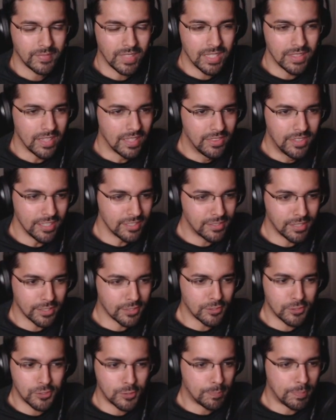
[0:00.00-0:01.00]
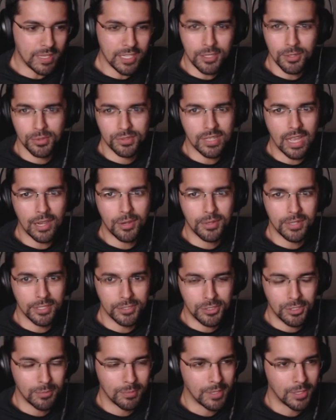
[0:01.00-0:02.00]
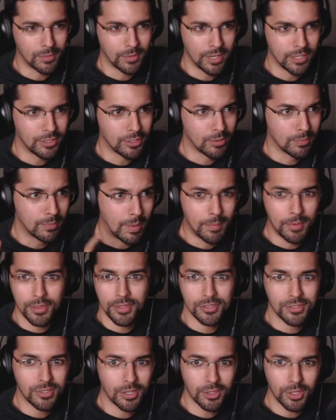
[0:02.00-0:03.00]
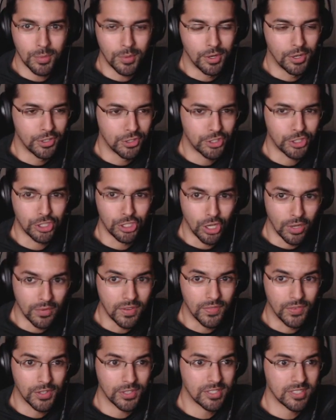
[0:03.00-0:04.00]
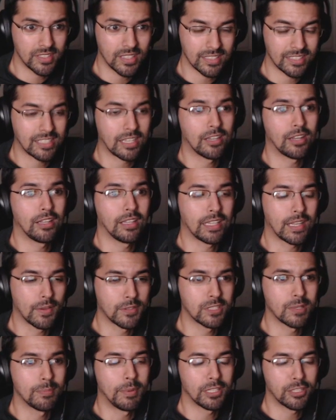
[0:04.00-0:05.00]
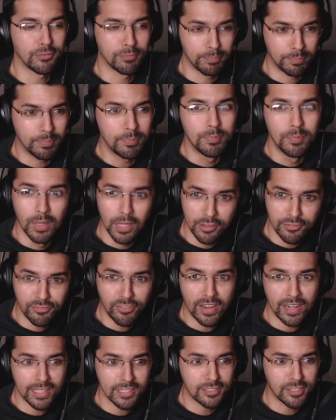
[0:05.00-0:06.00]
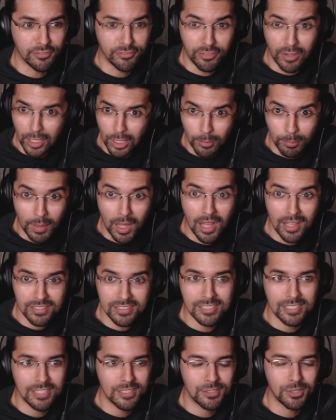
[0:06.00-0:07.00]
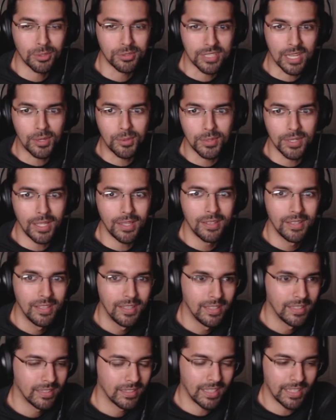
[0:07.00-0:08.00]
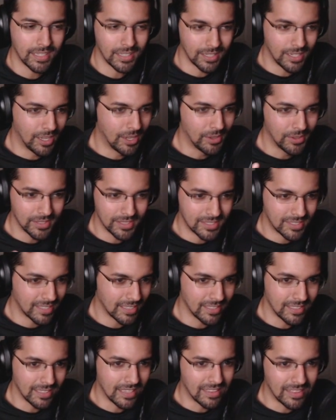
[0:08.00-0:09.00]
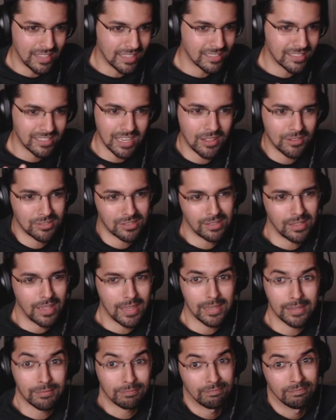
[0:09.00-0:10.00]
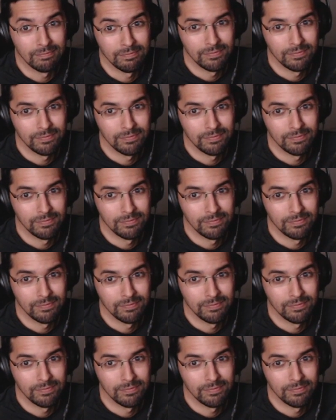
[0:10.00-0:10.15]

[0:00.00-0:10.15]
And this doesn't speak Yozakura to me, right? Do you remember the song that we heard in Shinovi Versus that sounded like I was about to like fight against the final boss and is Yozakura? Like, no, and this sounds like,